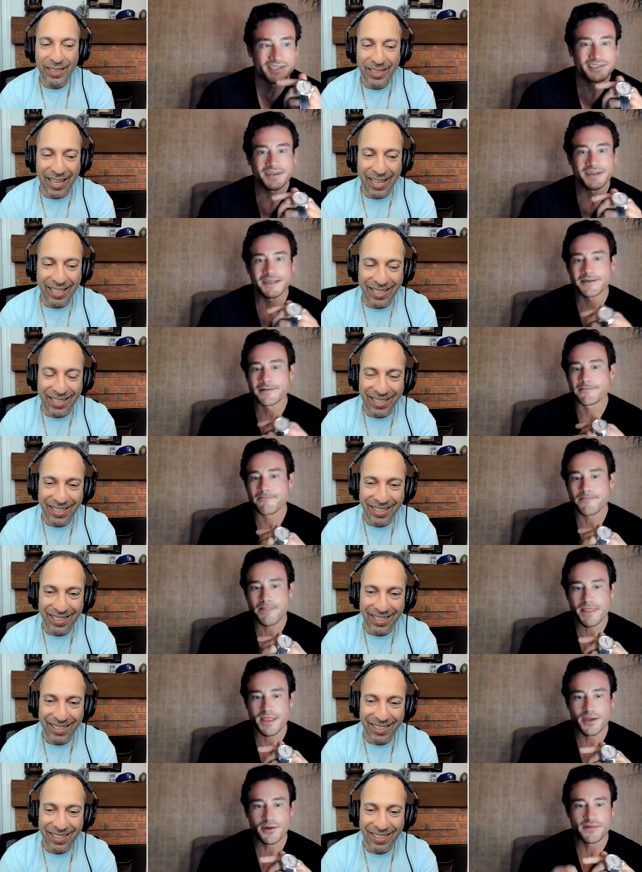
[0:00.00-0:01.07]
Speaker 1: it's yes. like
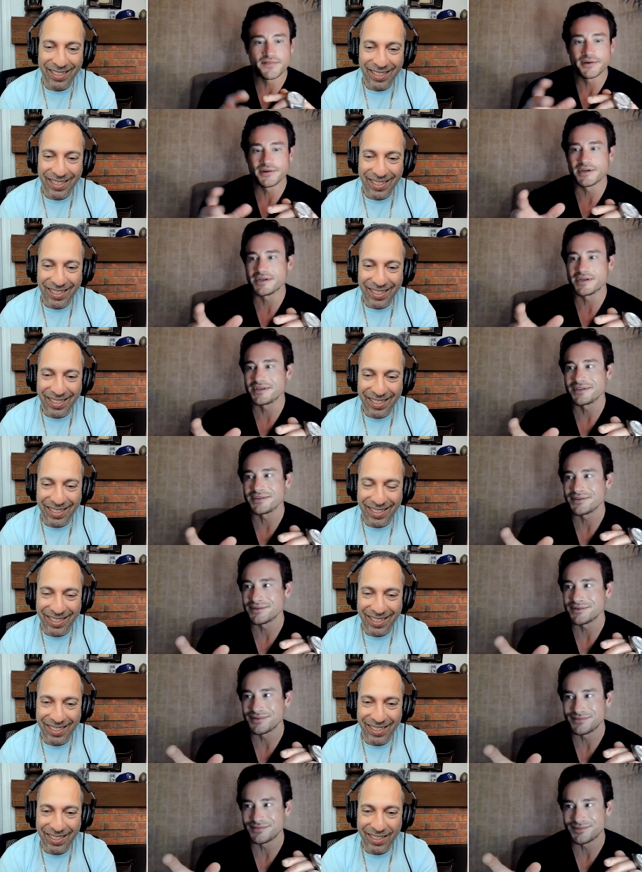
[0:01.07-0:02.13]
you know, if you're a
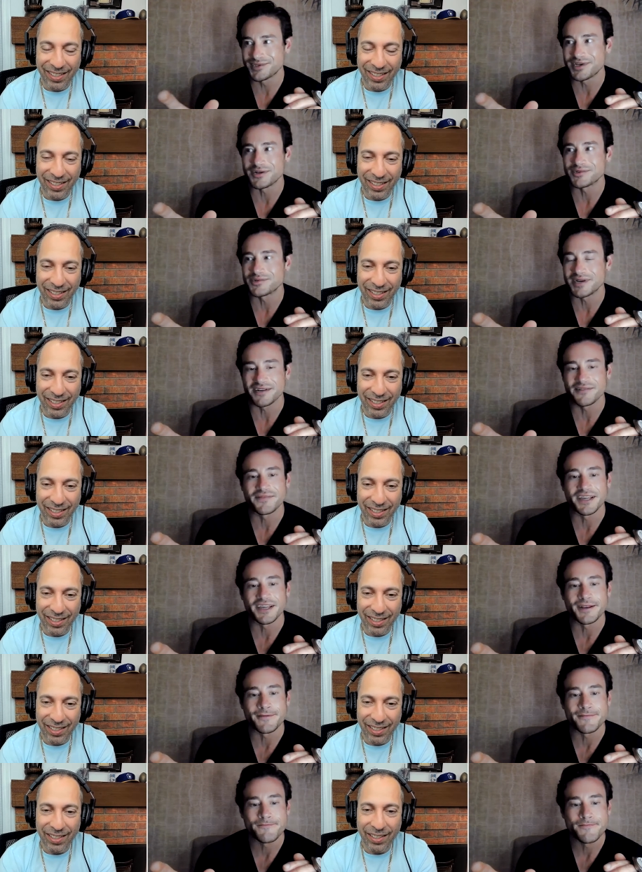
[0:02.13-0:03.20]
Star Trek
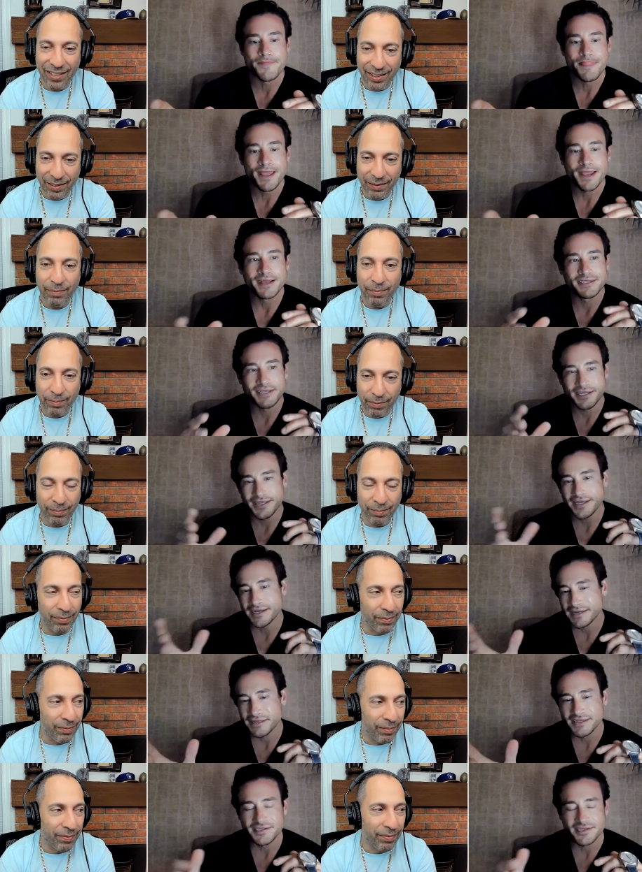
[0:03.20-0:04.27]
fan, I was like,
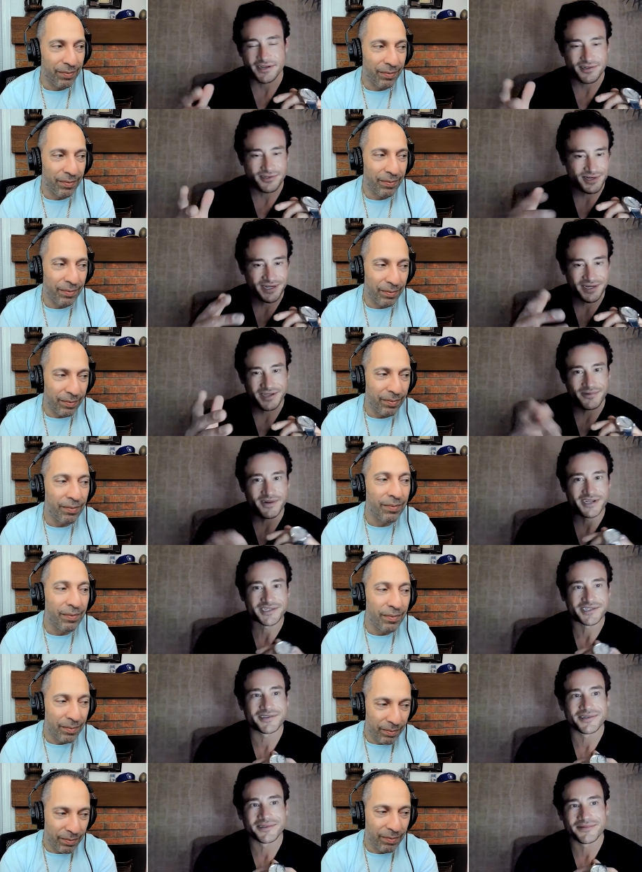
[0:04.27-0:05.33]
mm-hmm. yeah, I like Star Trek. I
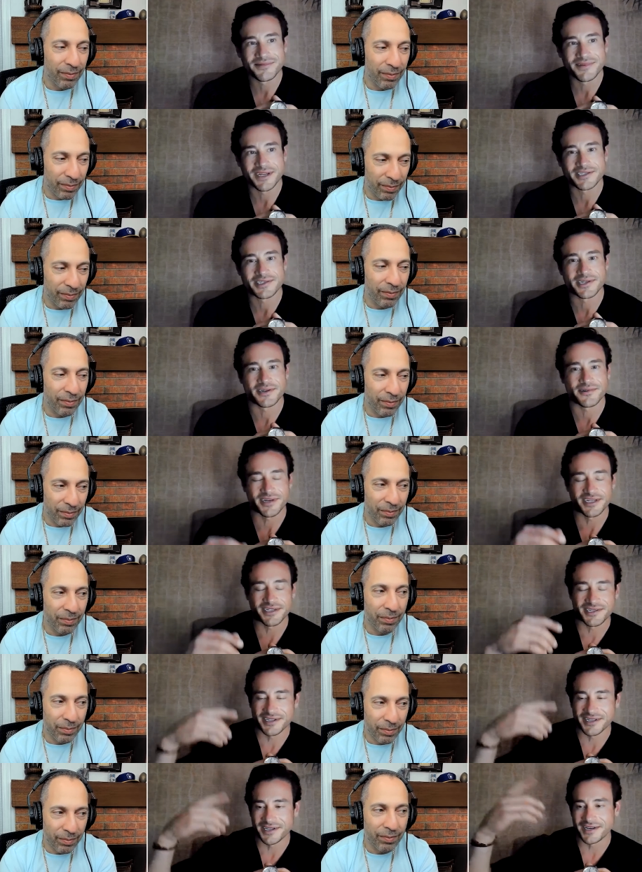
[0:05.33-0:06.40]
watched Next
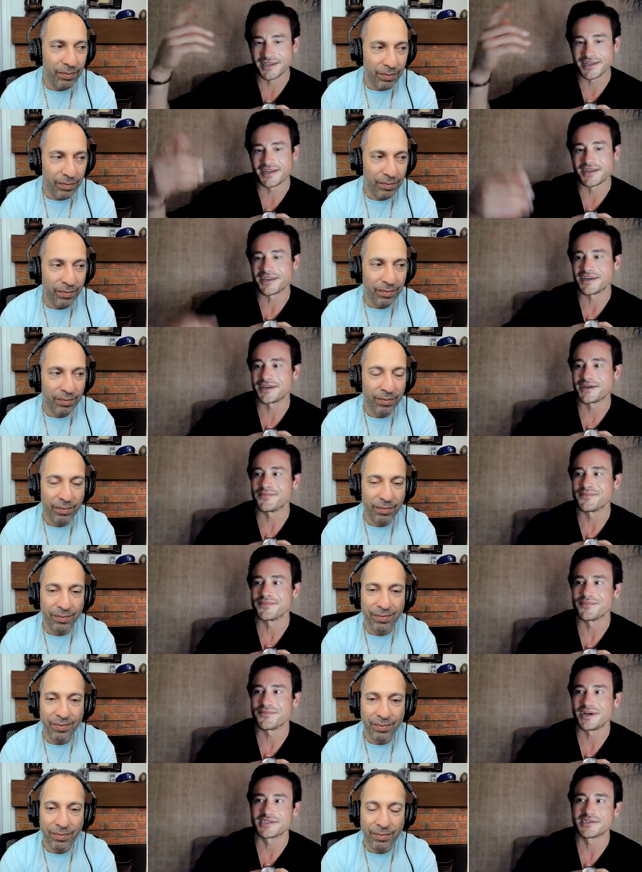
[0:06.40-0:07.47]
Generation. I
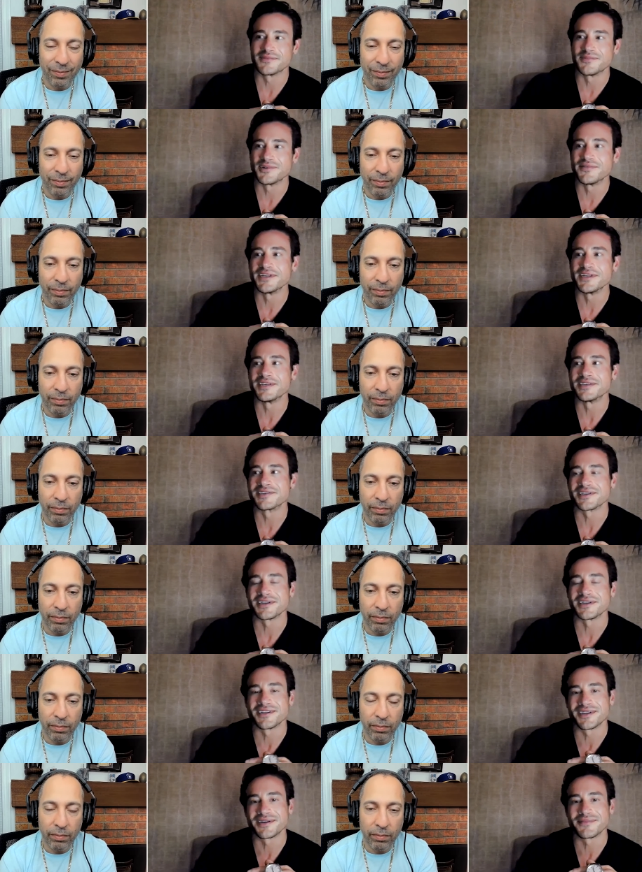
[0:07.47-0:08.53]
um, watched the
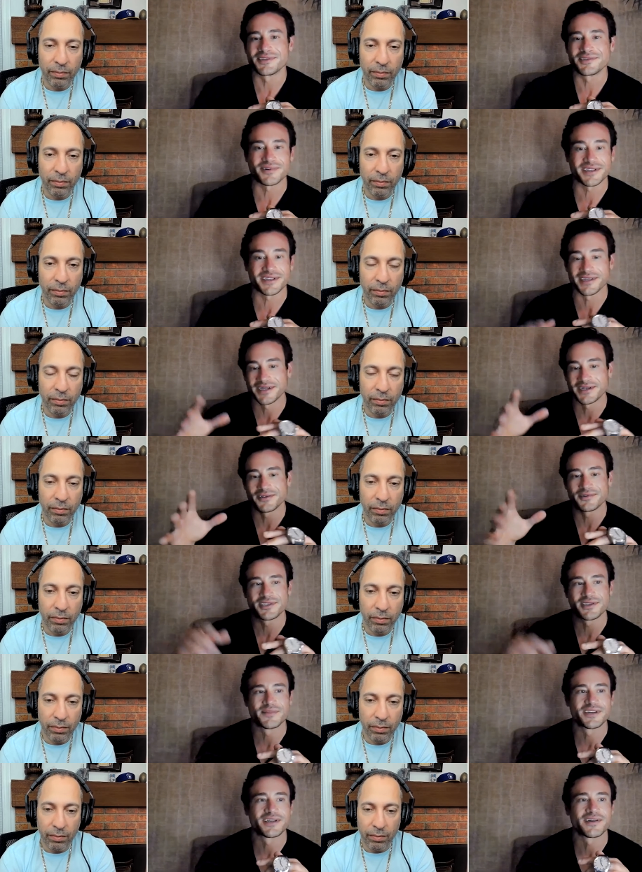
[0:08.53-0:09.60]
movies. I, am a Trekkie. I
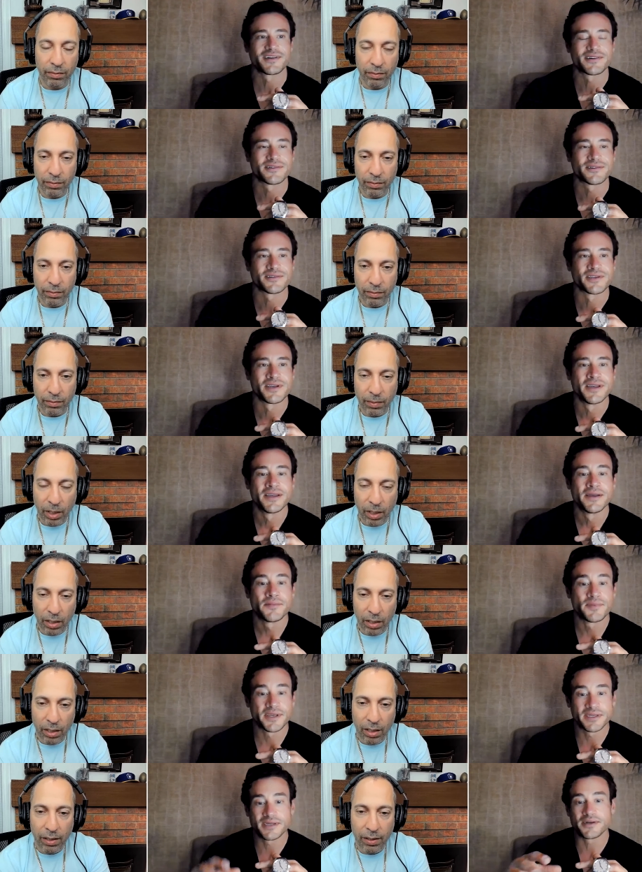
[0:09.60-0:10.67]
know some of the characters.
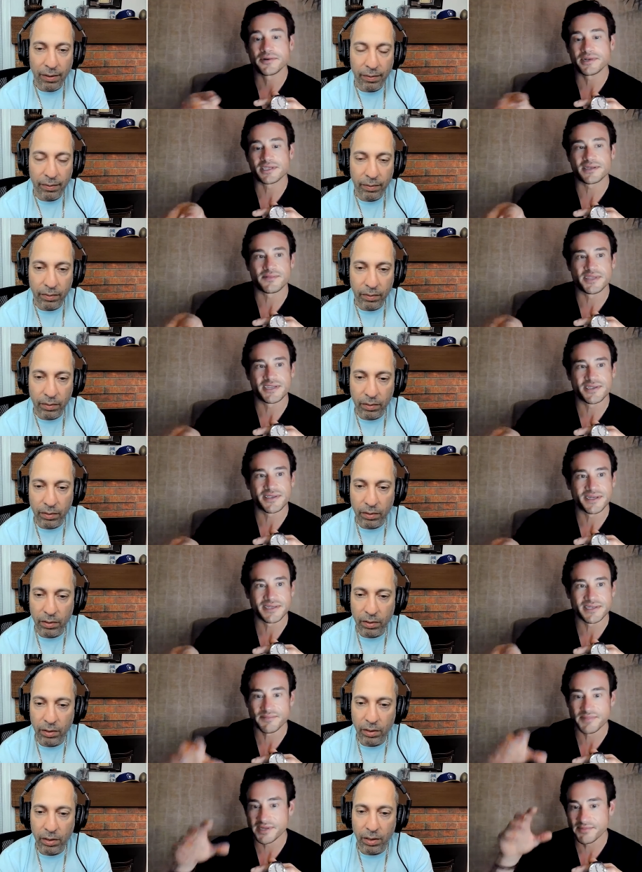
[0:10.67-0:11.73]
Then you go to some of these
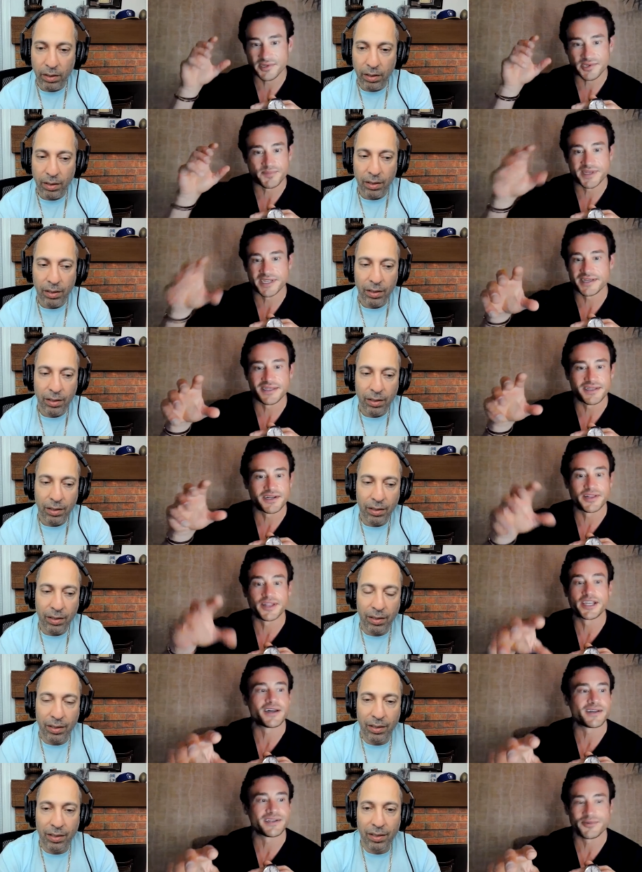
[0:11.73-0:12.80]
things and people are
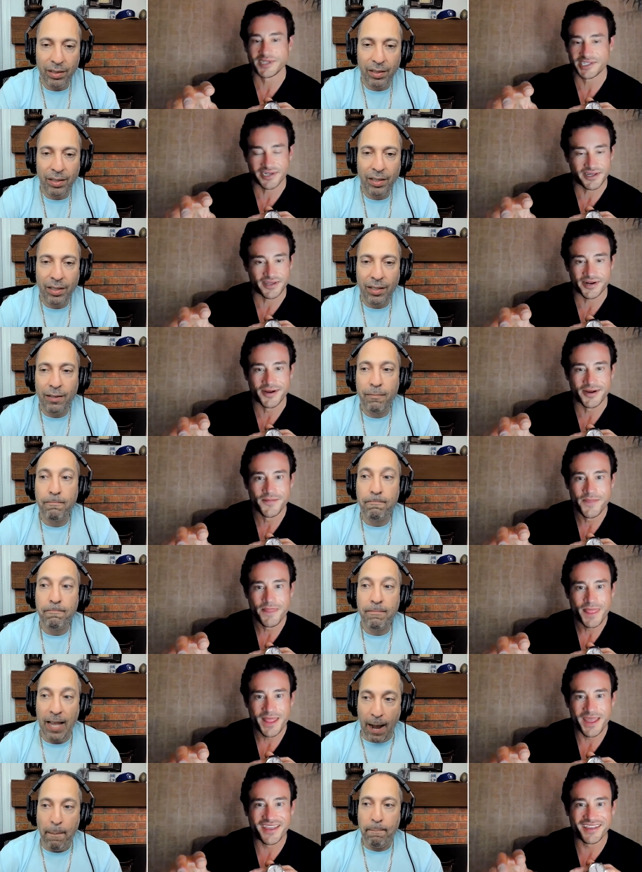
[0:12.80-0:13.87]
speaking Klingon to each other.
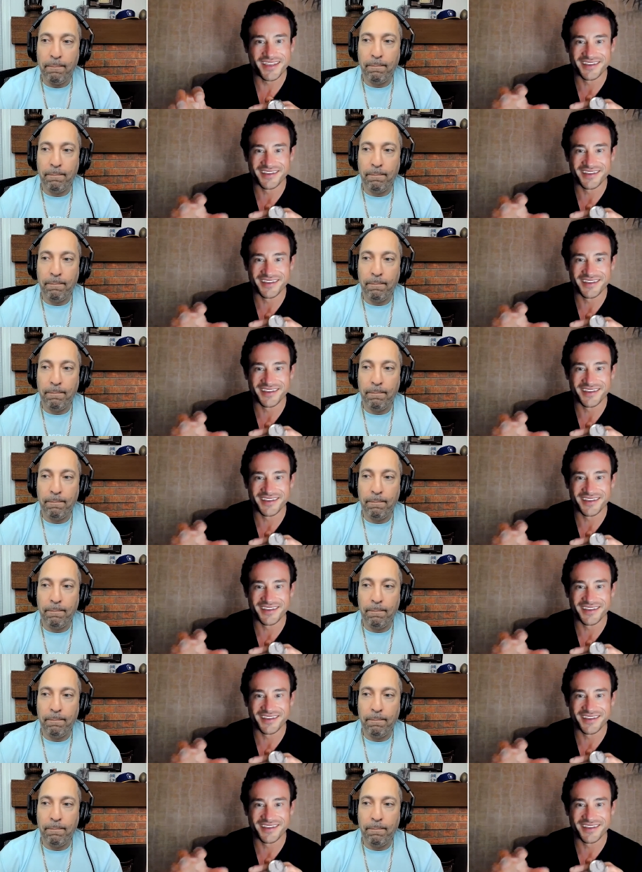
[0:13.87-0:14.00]
Yeah,